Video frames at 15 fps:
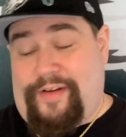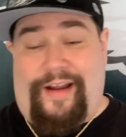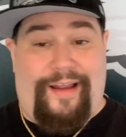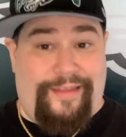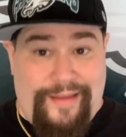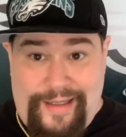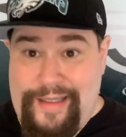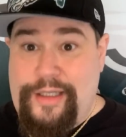
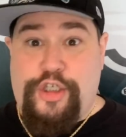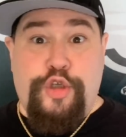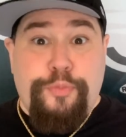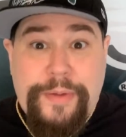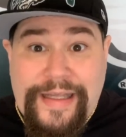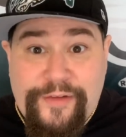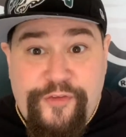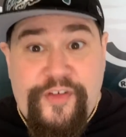I think he should
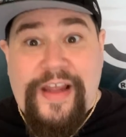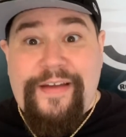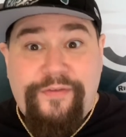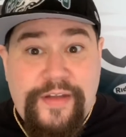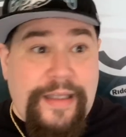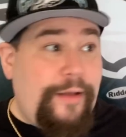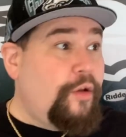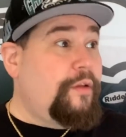be at
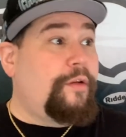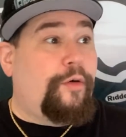safety.